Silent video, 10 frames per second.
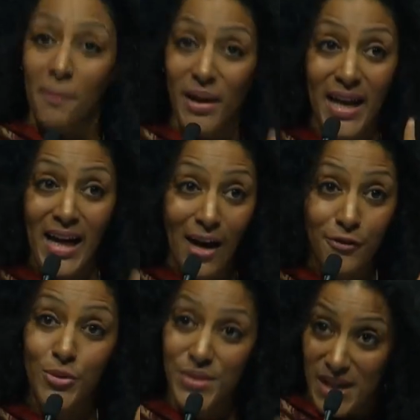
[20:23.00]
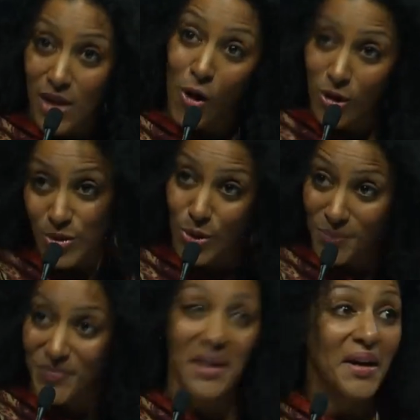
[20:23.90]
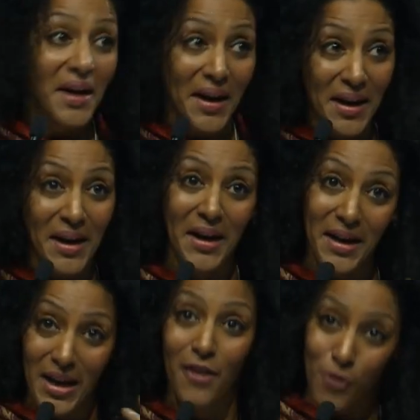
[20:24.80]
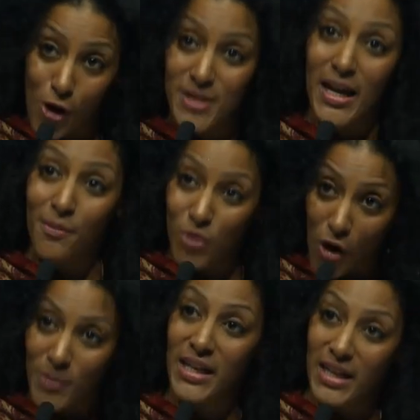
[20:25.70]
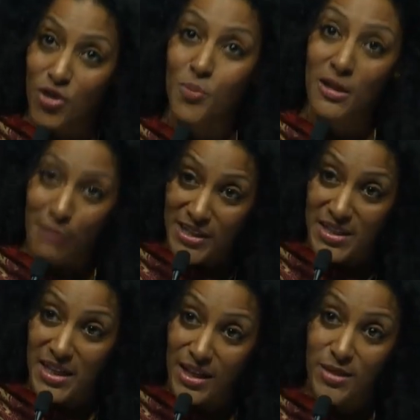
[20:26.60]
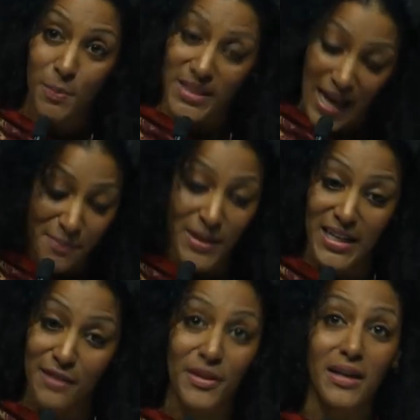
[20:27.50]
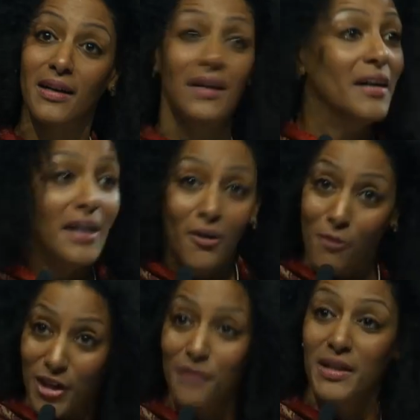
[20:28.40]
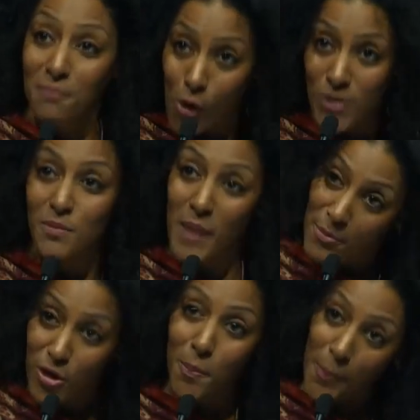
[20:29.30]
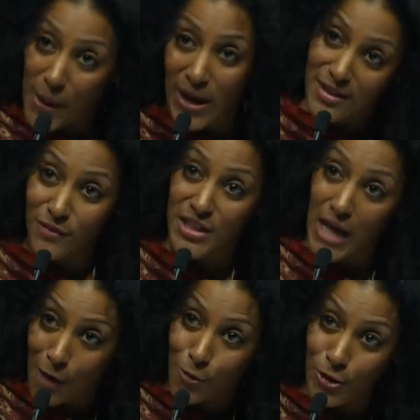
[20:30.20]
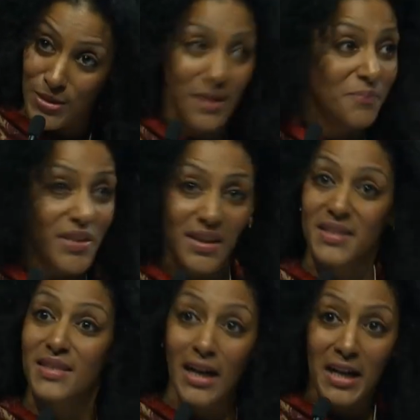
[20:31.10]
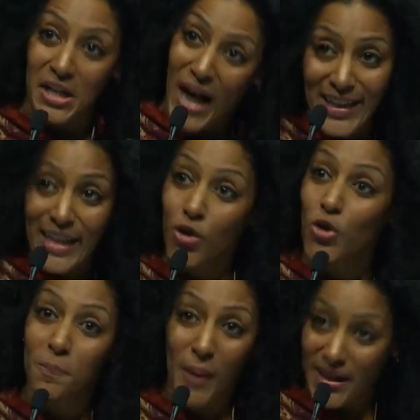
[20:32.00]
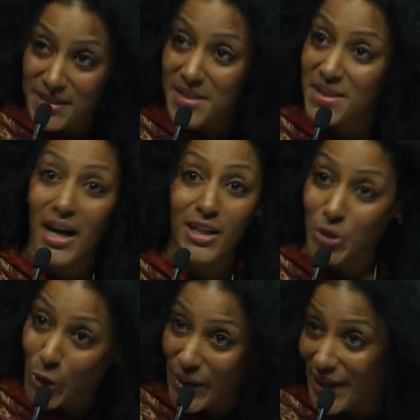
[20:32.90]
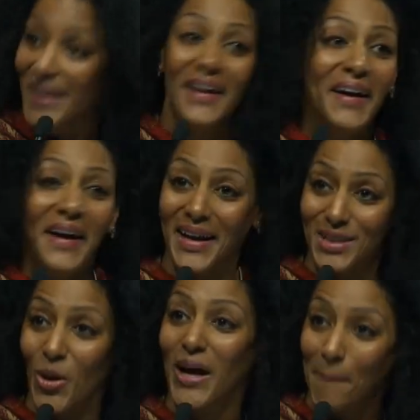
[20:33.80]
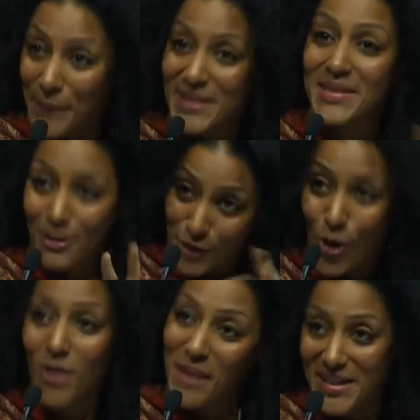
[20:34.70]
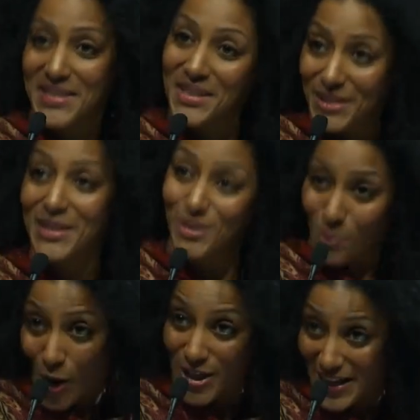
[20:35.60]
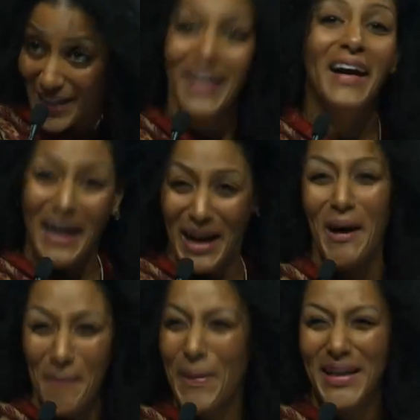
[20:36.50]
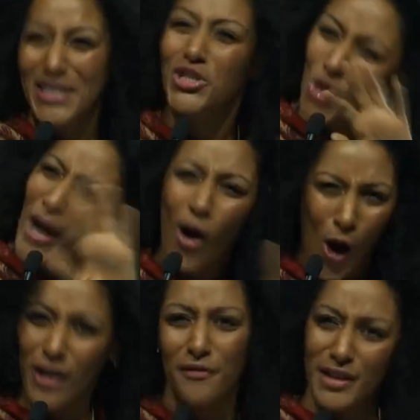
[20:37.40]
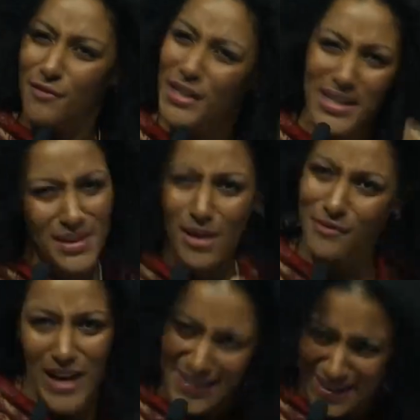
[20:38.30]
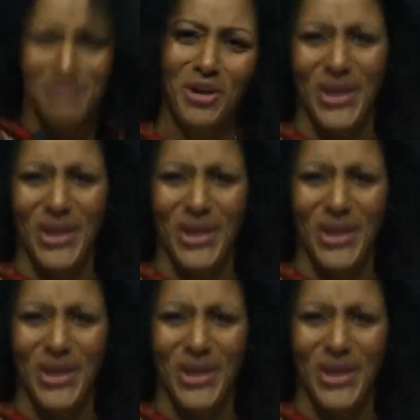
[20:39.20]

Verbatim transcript: But I have to say also, of course, I am normally here to be quite serious, but I believe one of the most memorable parts of the Davos is the cracking good parties they are throwing. So I'm pleased that we all made it here this morning. But enjoy all of it. We deserve that.